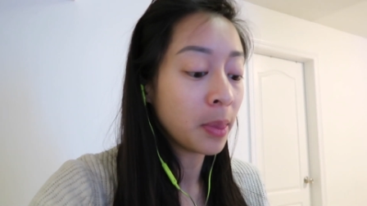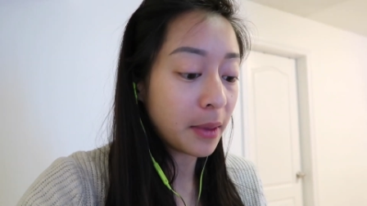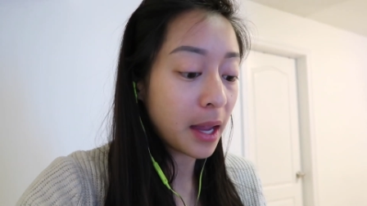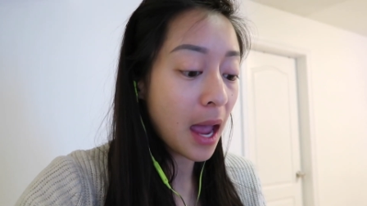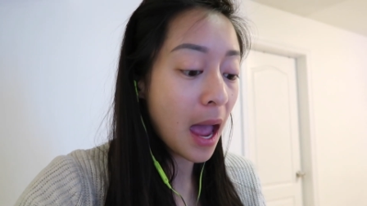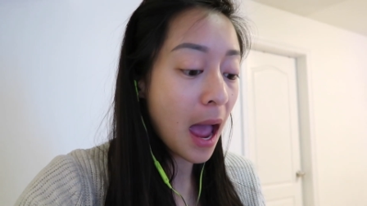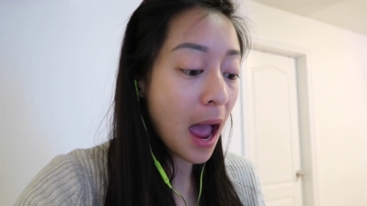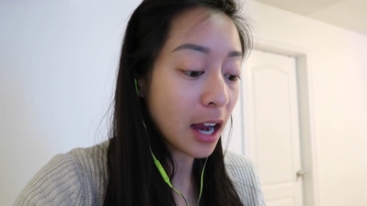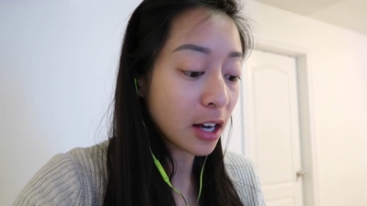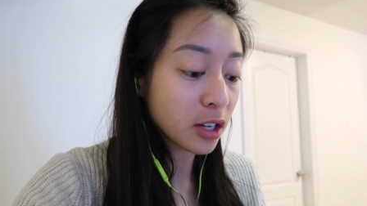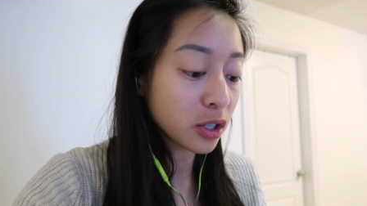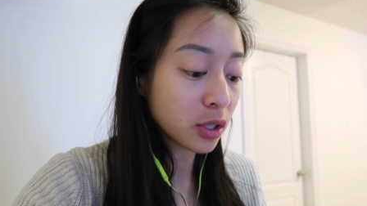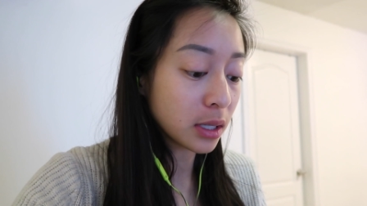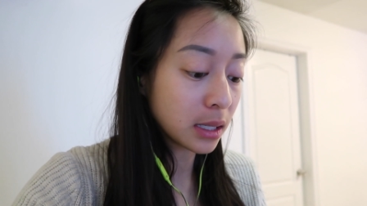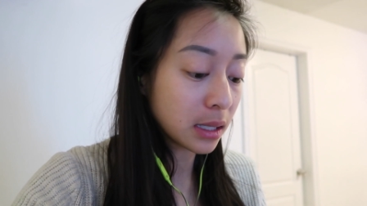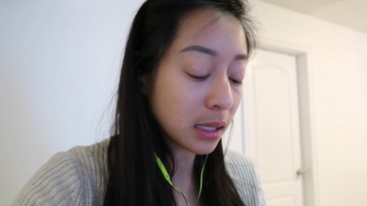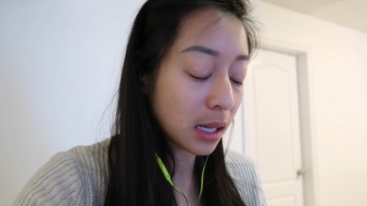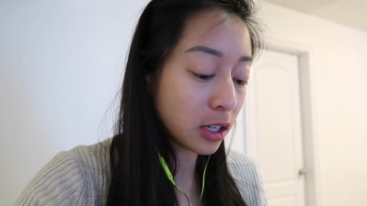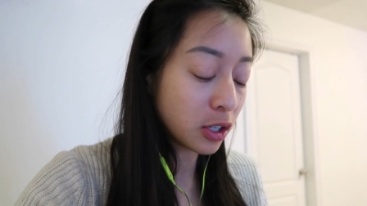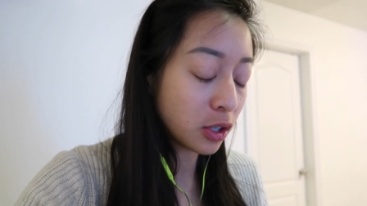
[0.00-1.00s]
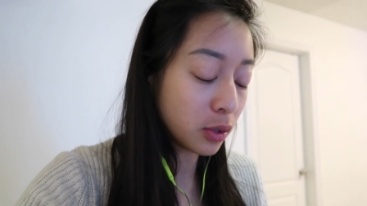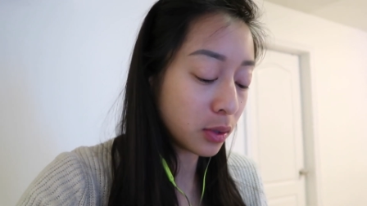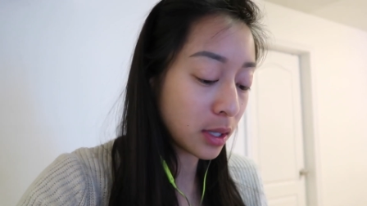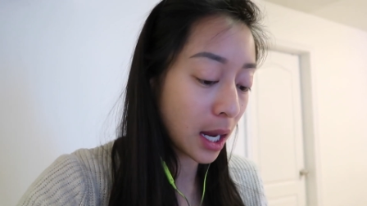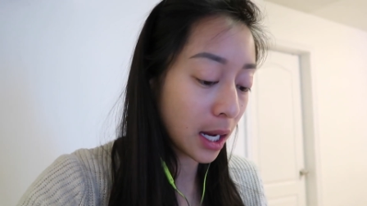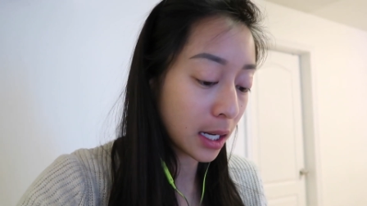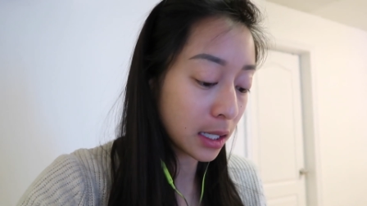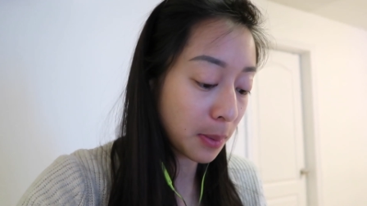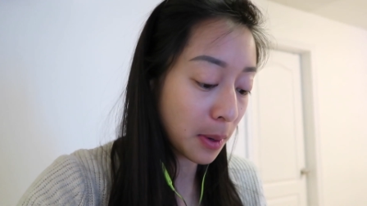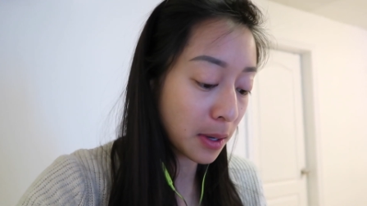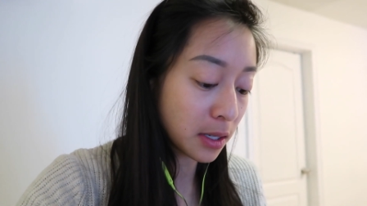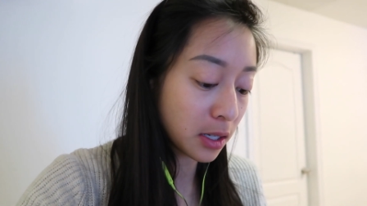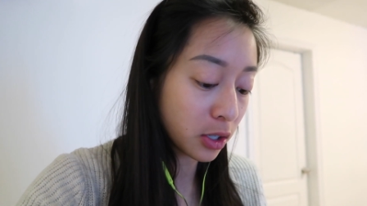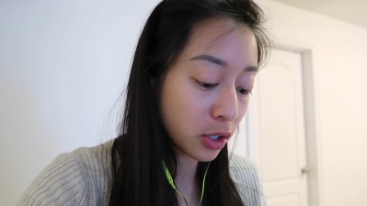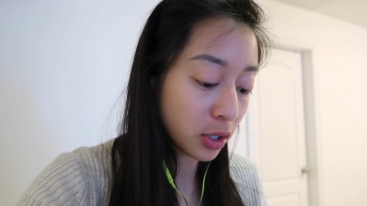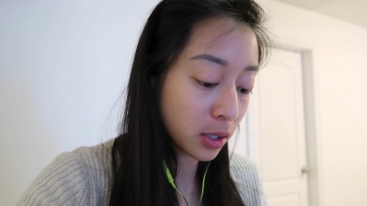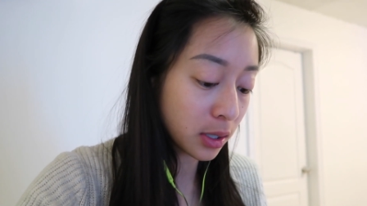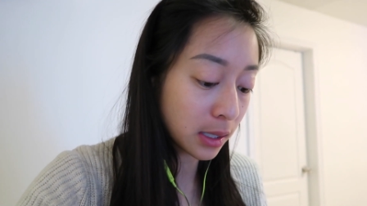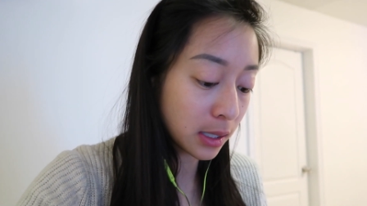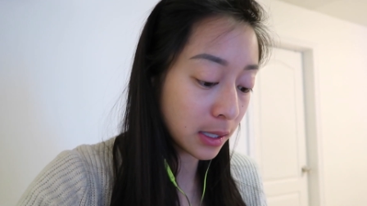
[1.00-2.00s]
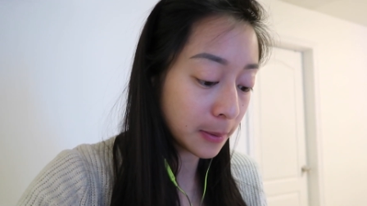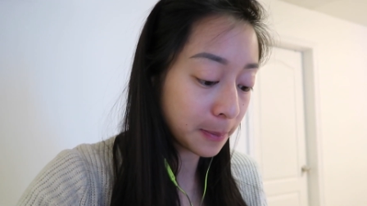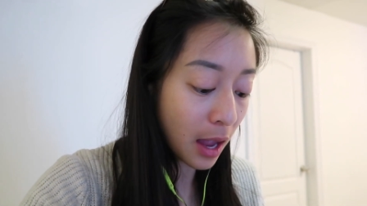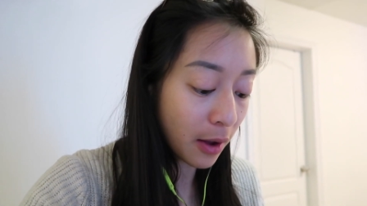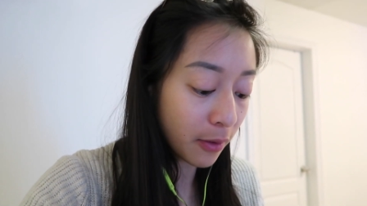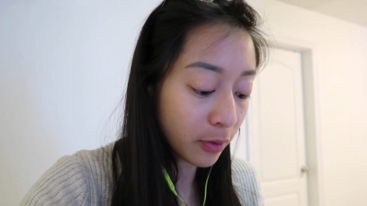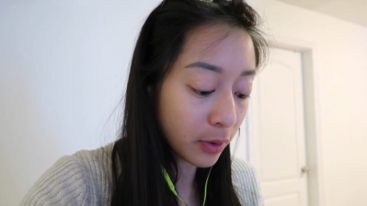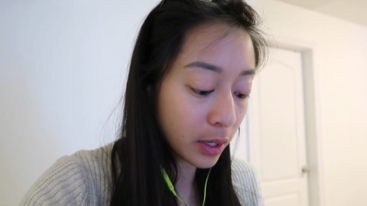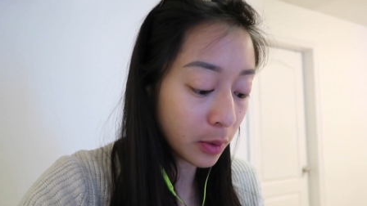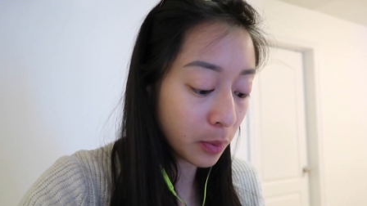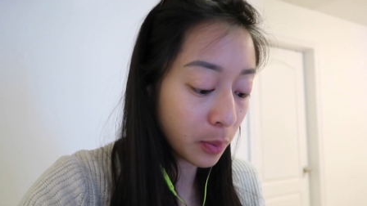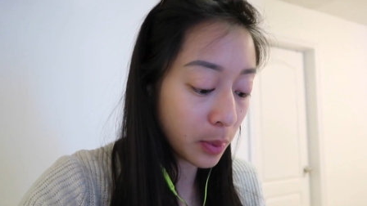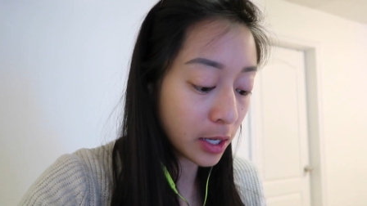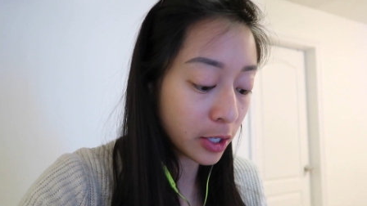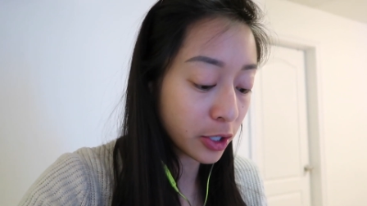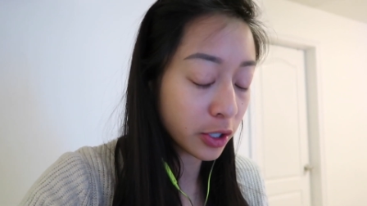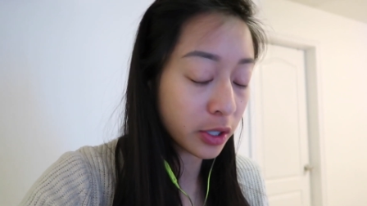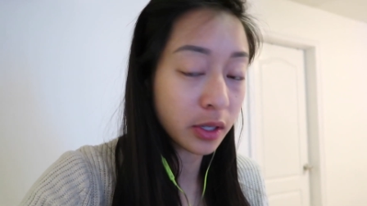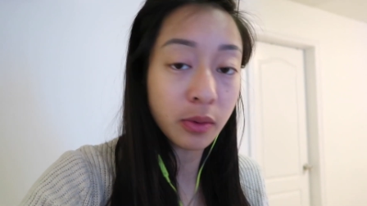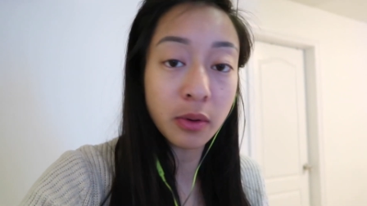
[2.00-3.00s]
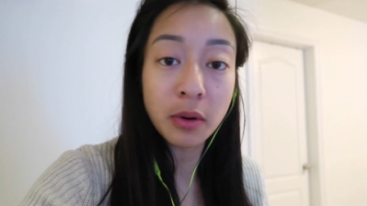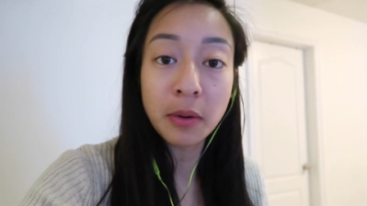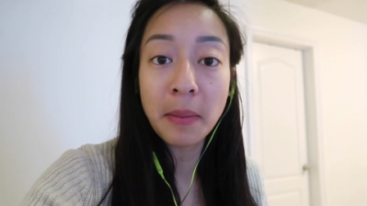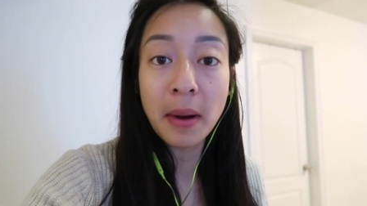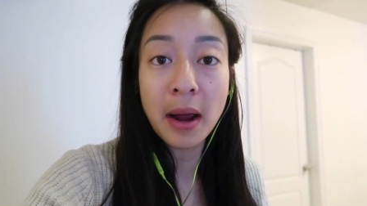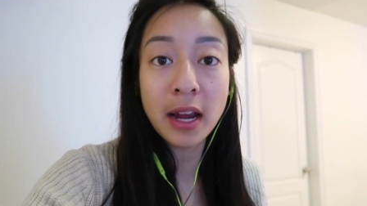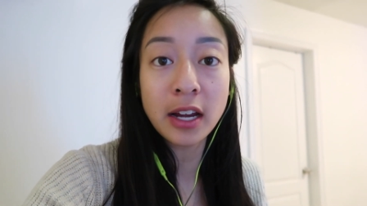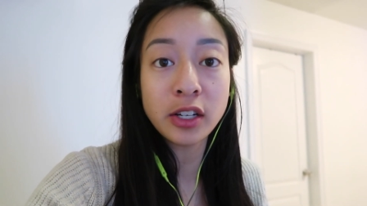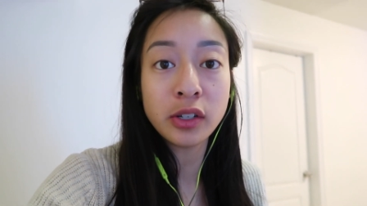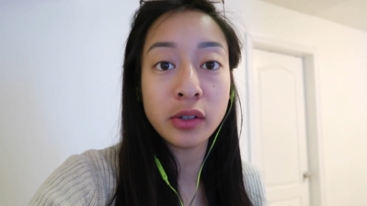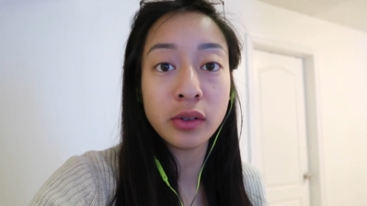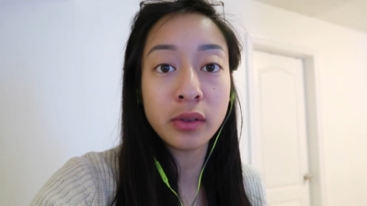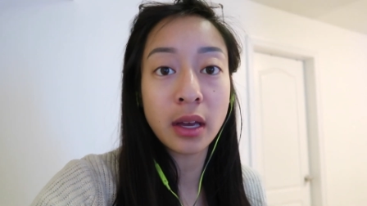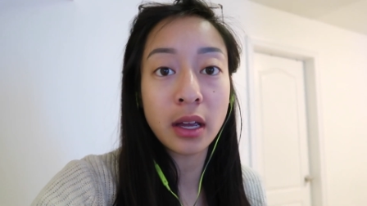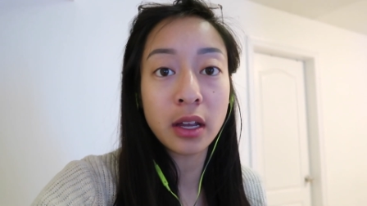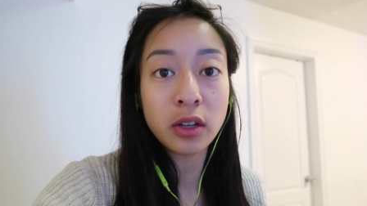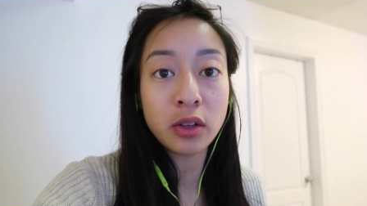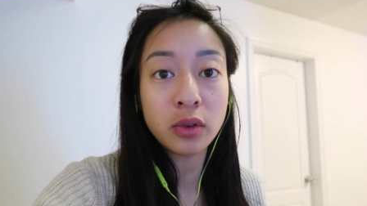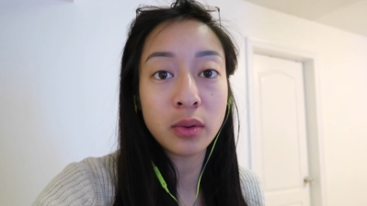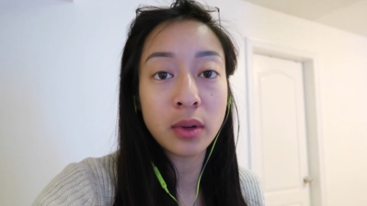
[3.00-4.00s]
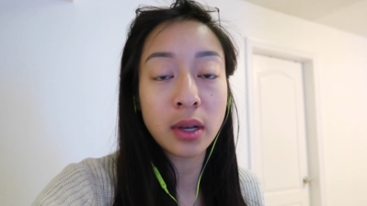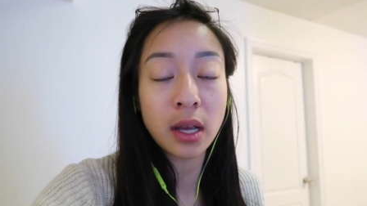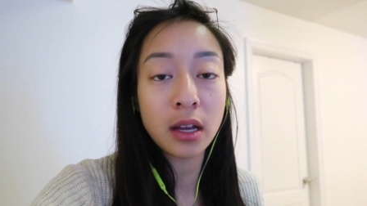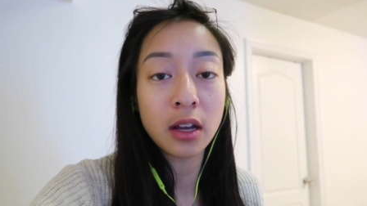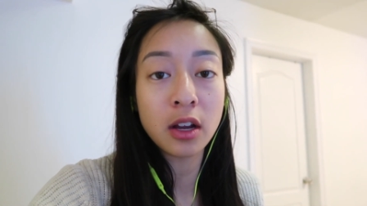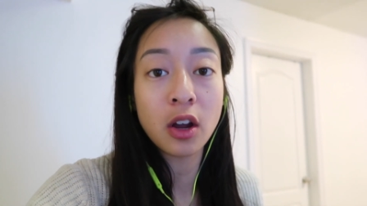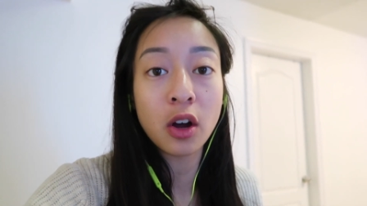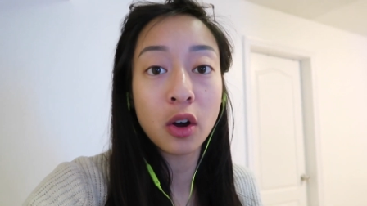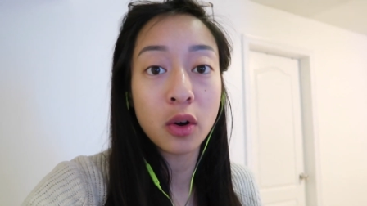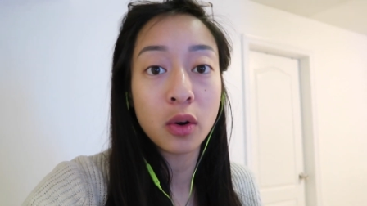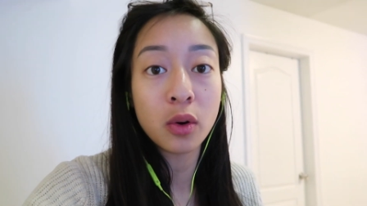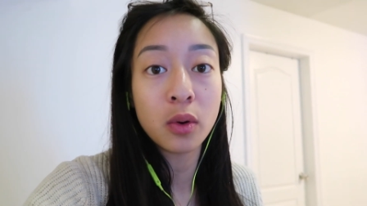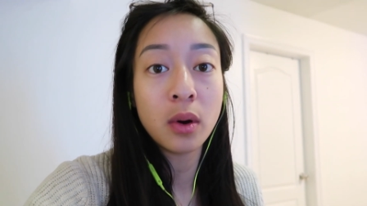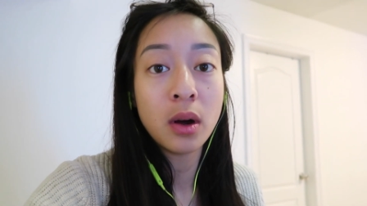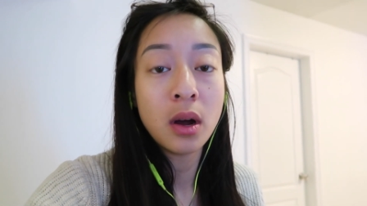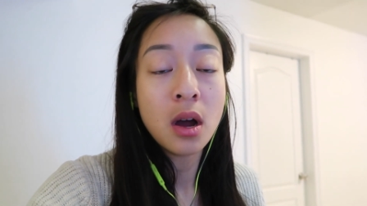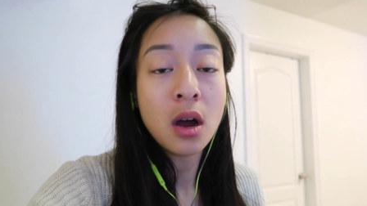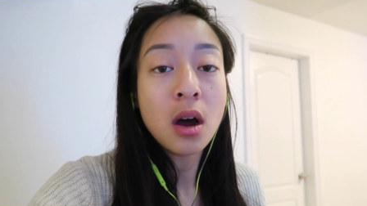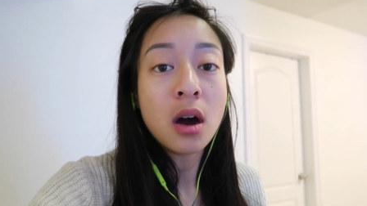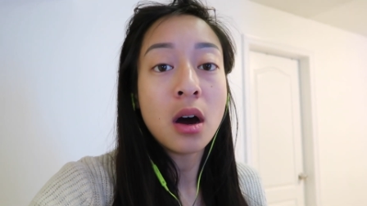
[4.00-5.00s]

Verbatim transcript: They actually send you text messages every week just to remind you that you can go